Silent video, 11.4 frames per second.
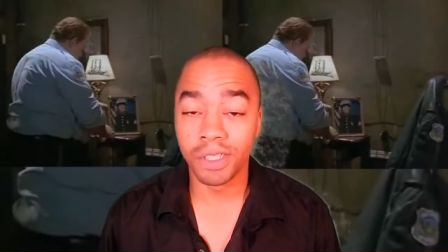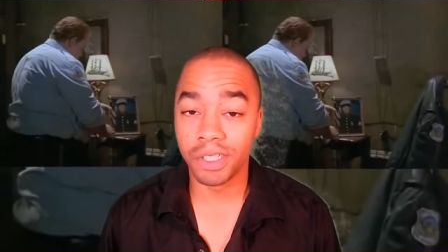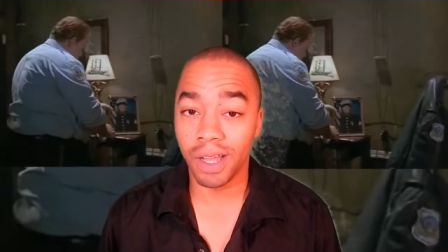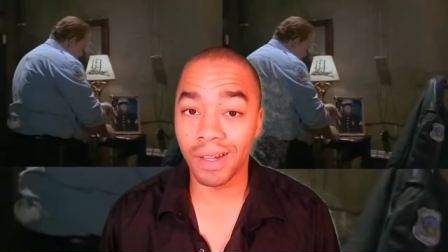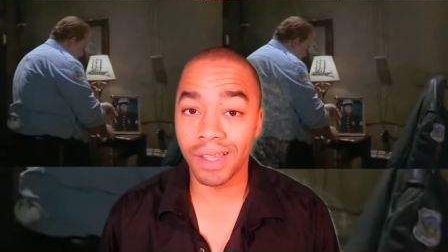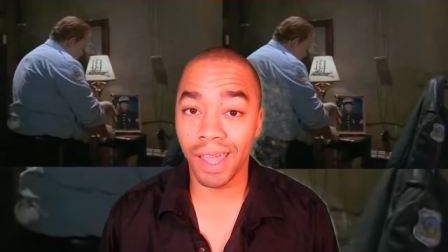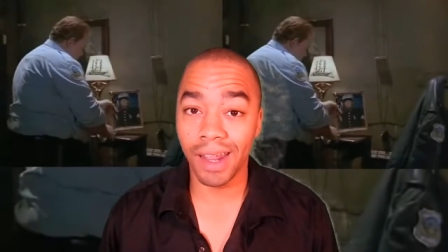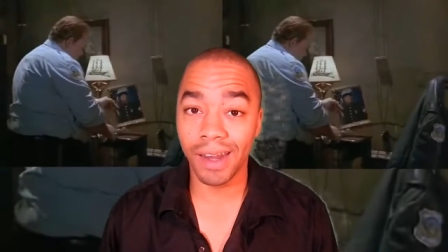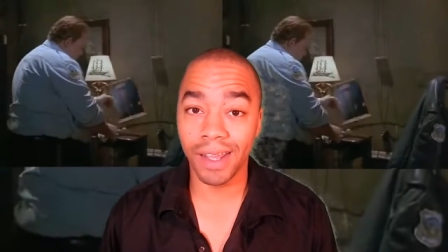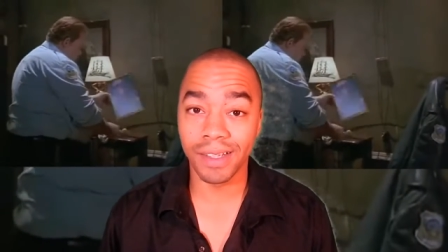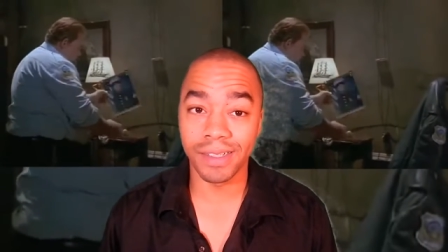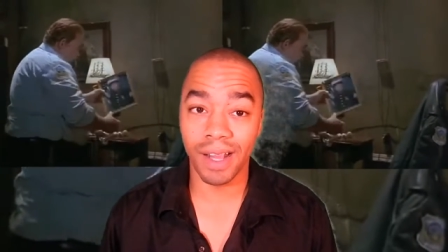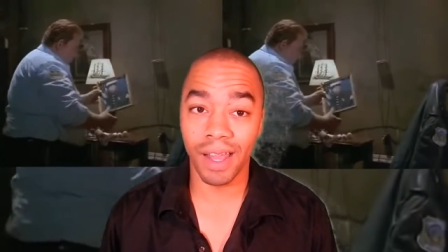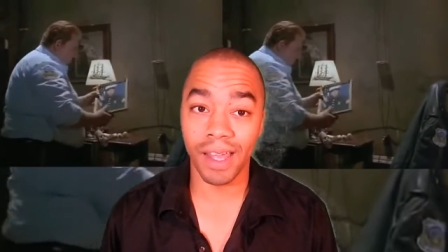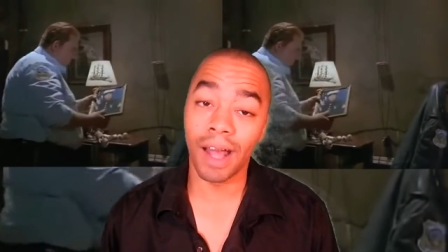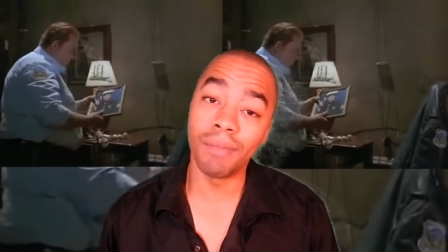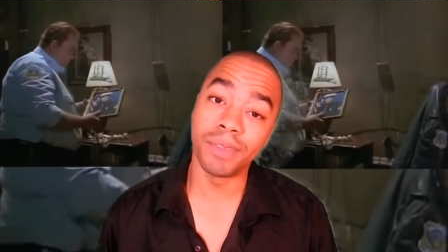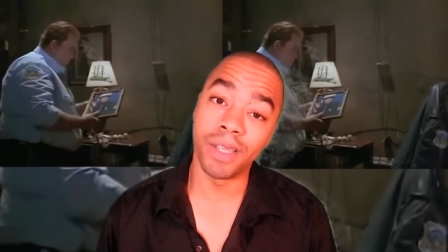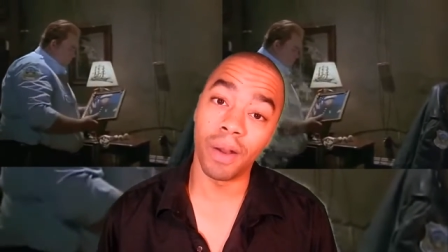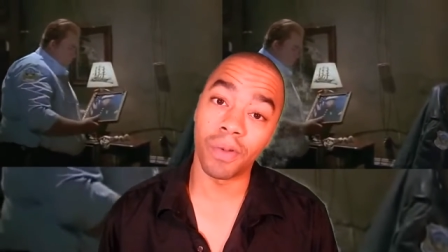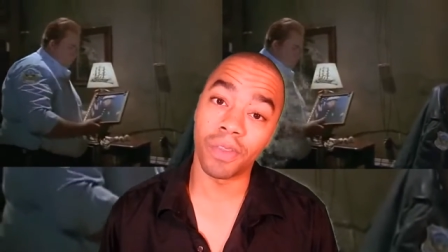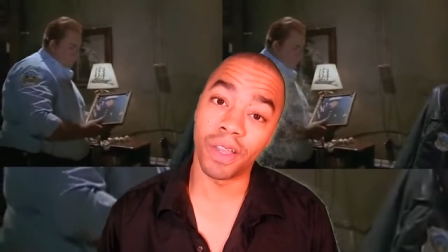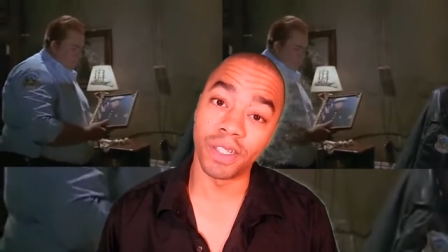John Candy is like, I'm
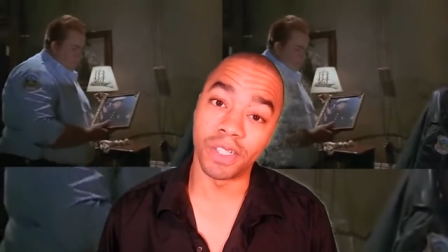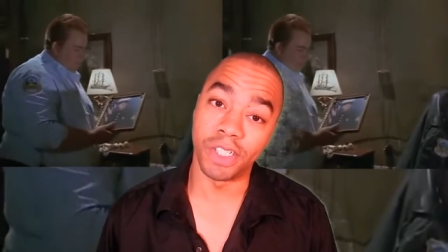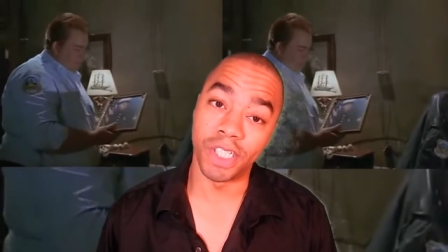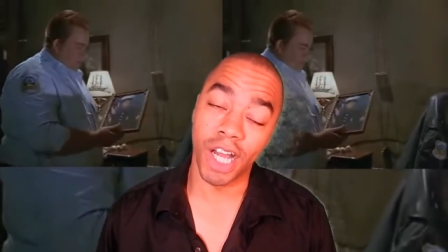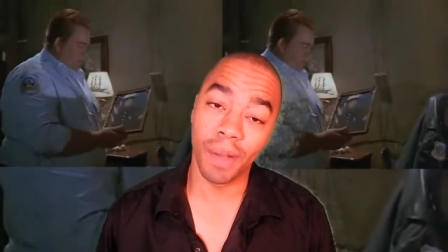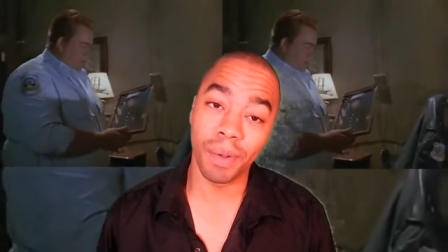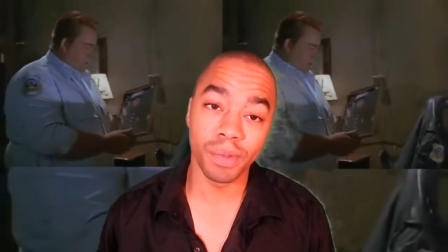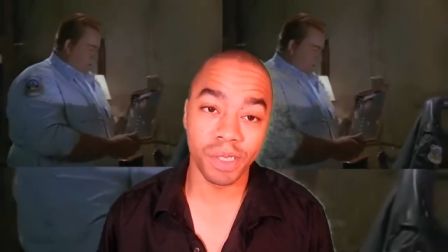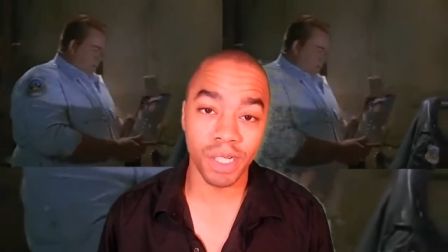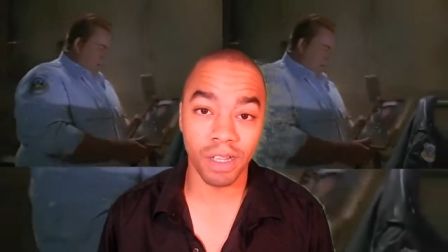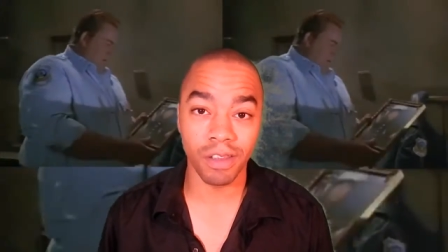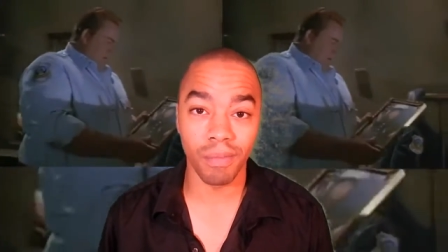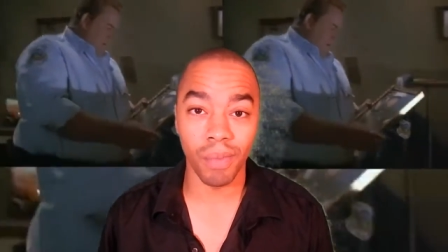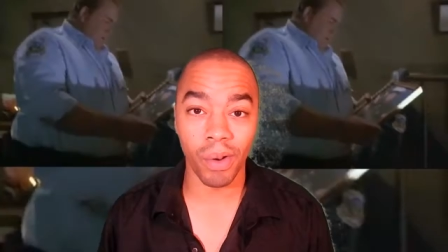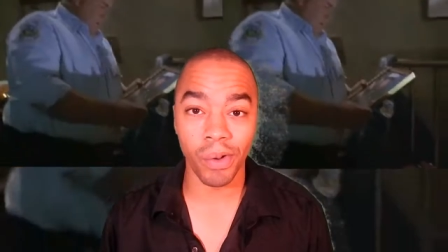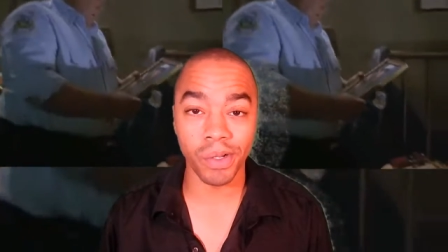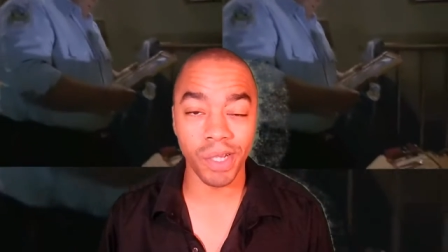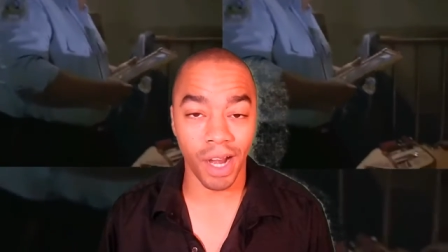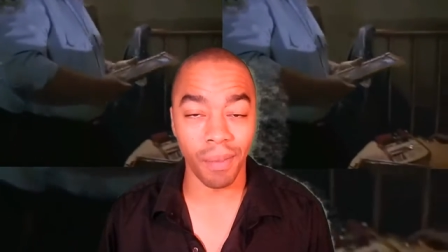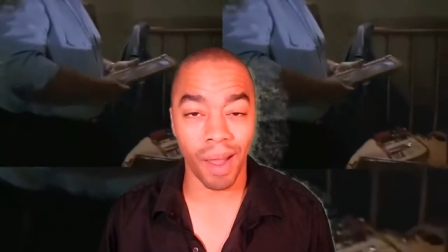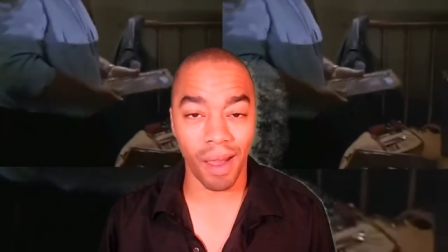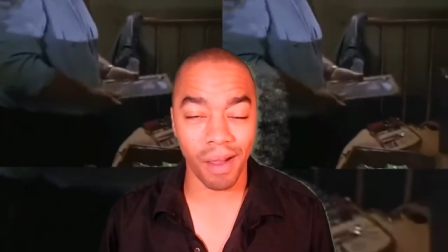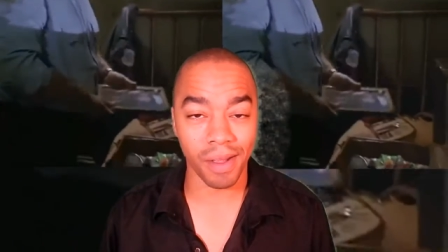done with this job. I'm sick of the murders, and
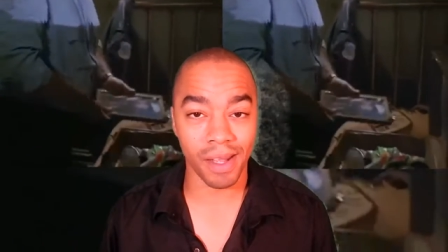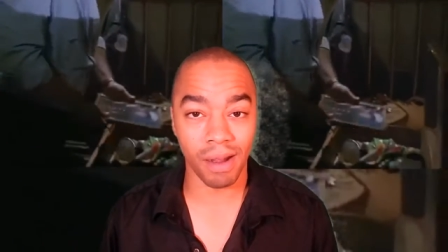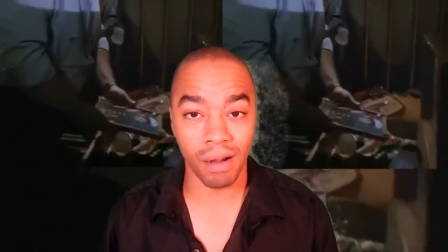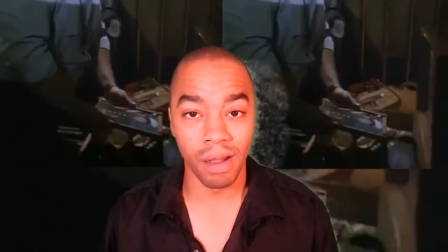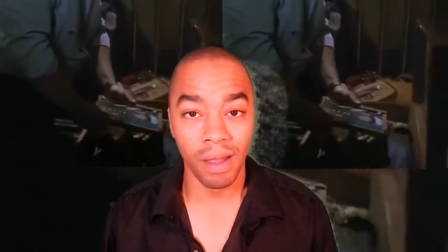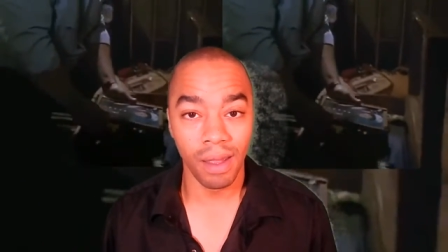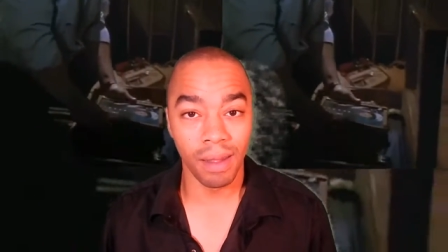I'm out of here.